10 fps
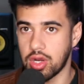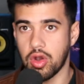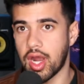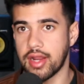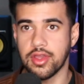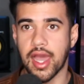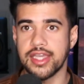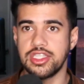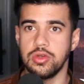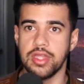a lot of you
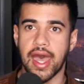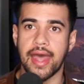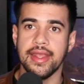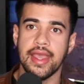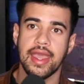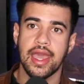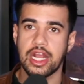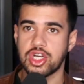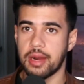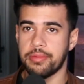guys do that, and I
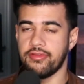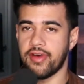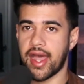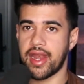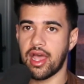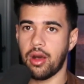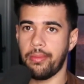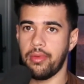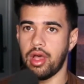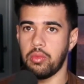try to provide
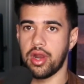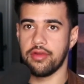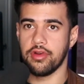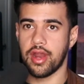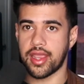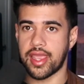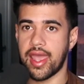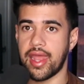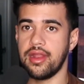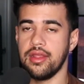help whenever I
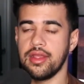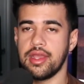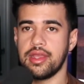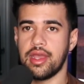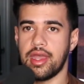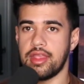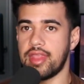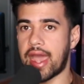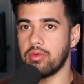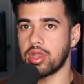can uh, in
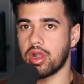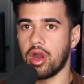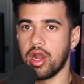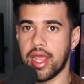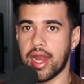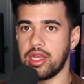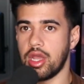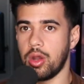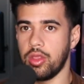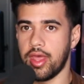that regard. And I
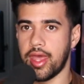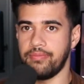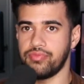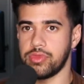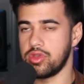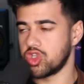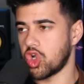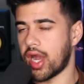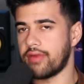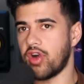know that there's a
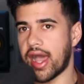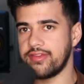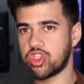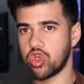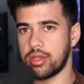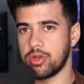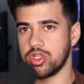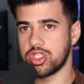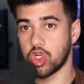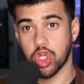lot of live
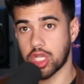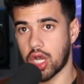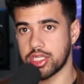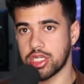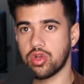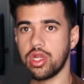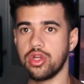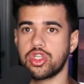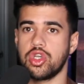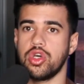streamers, they're good content
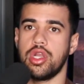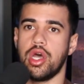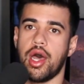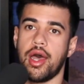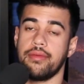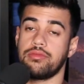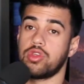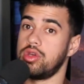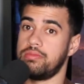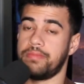creators, good uh,
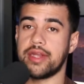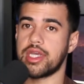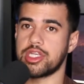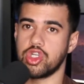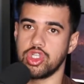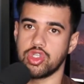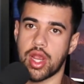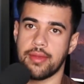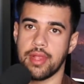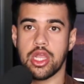good pen testers,
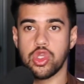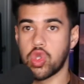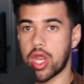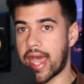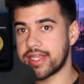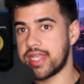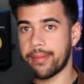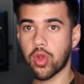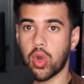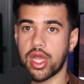right? You could ask
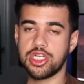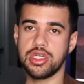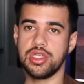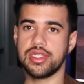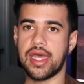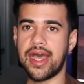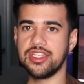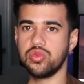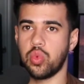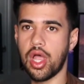them questions
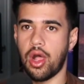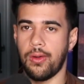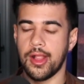as well.